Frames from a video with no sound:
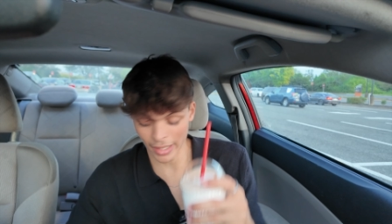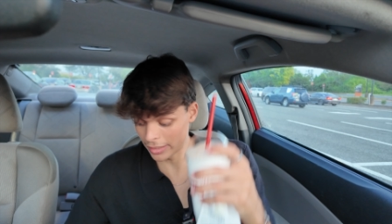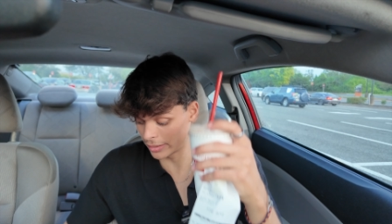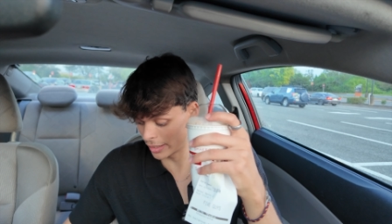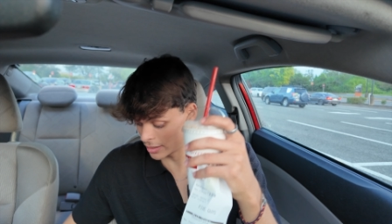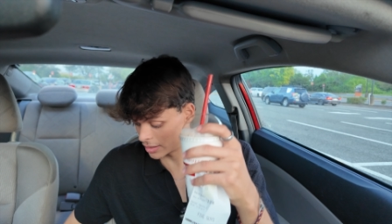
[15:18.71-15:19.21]

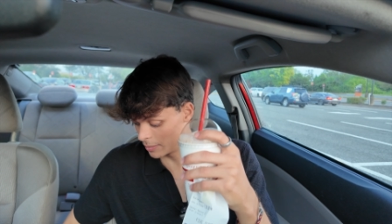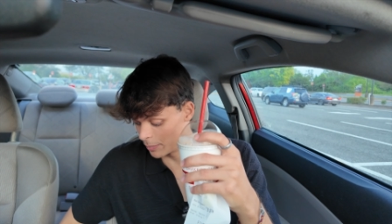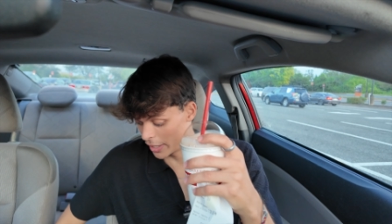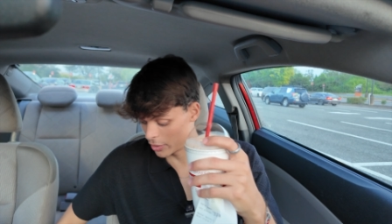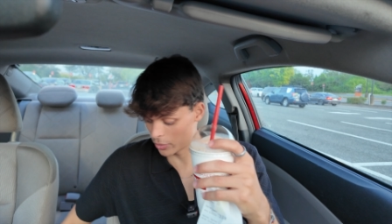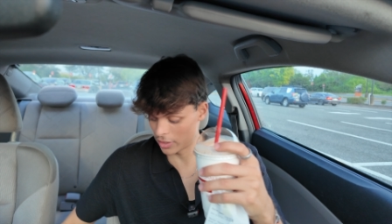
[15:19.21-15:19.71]
Like this
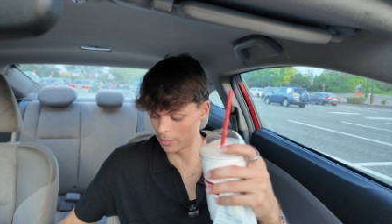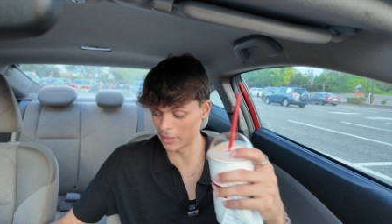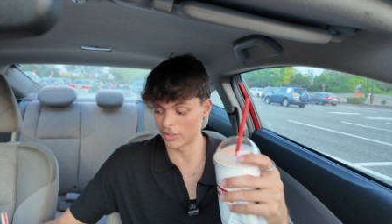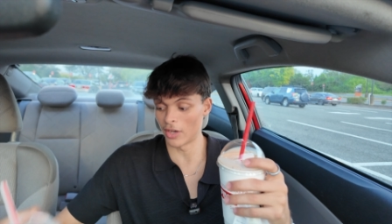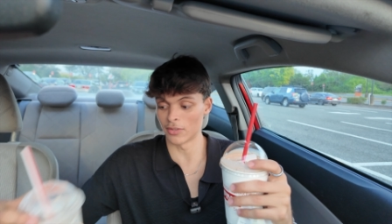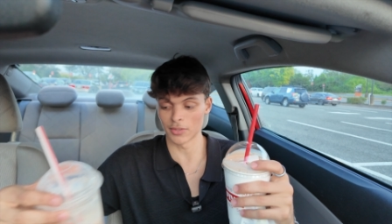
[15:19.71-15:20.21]
compared with the
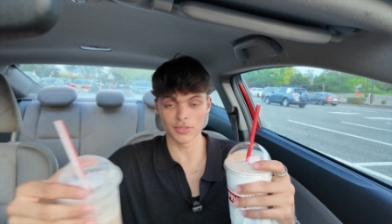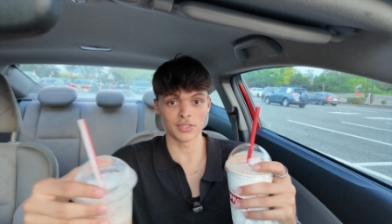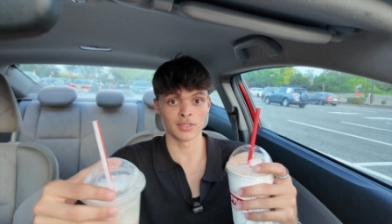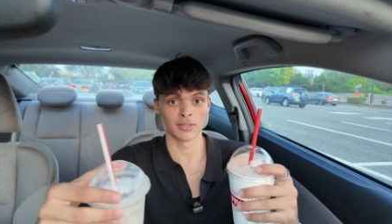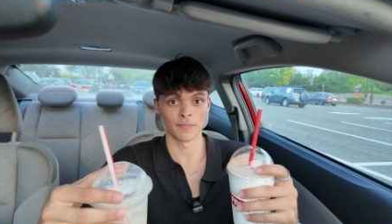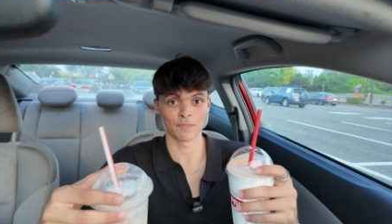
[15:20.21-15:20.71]

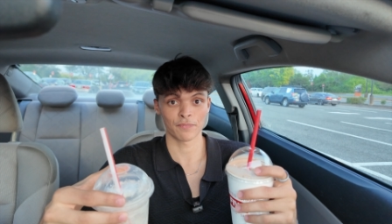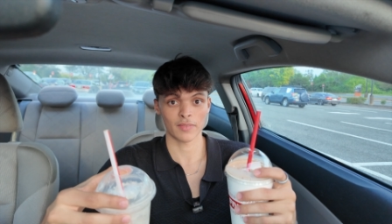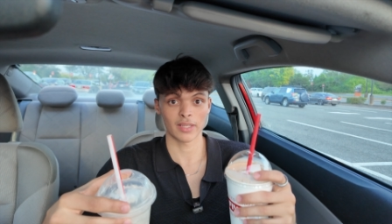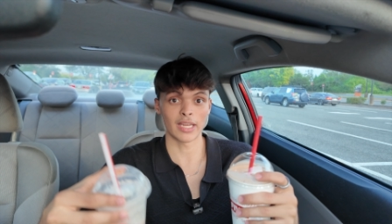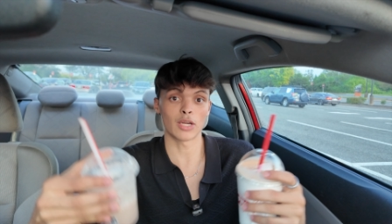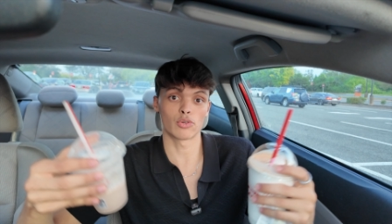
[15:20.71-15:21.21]
McDonald's.
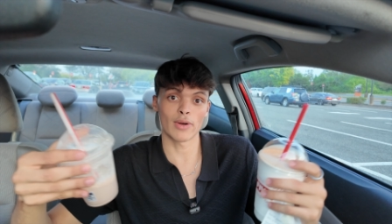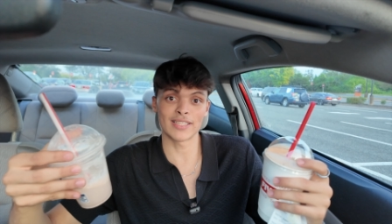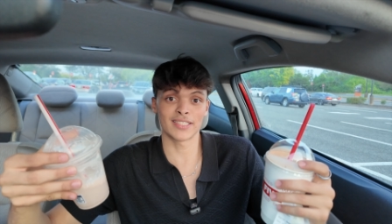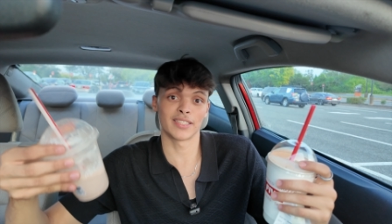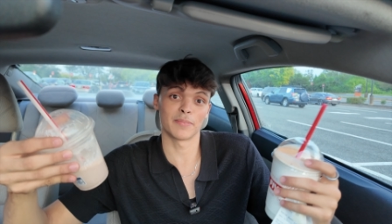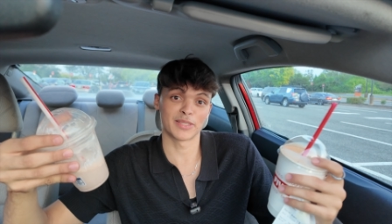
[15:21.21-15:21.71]
Now
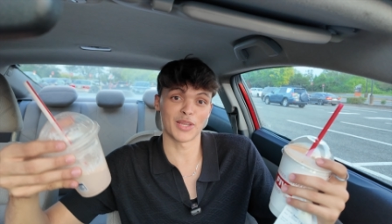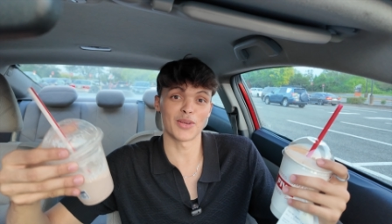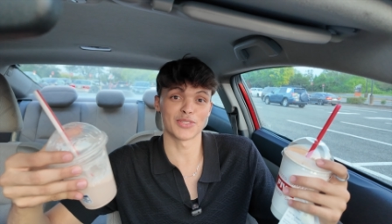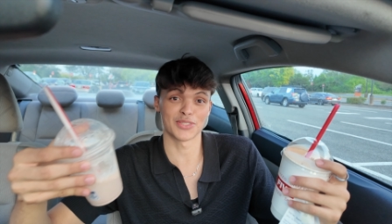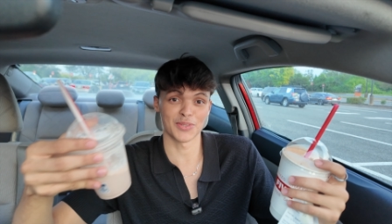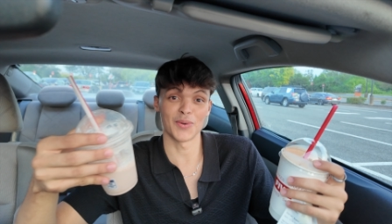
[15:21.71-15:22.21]
granted the
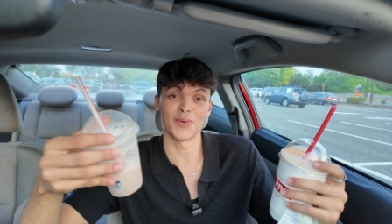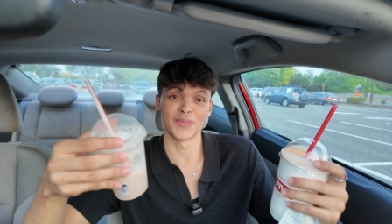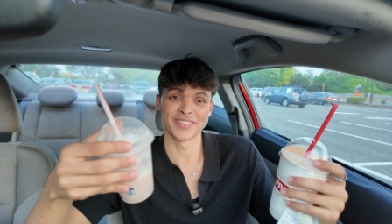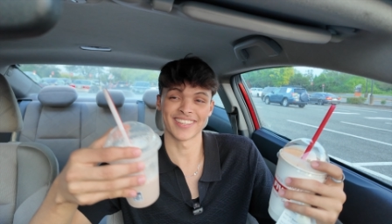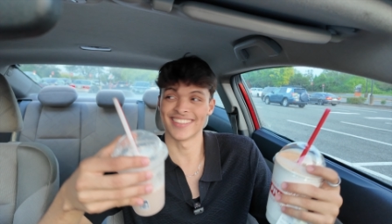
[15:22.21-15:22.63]
McDonald's is old.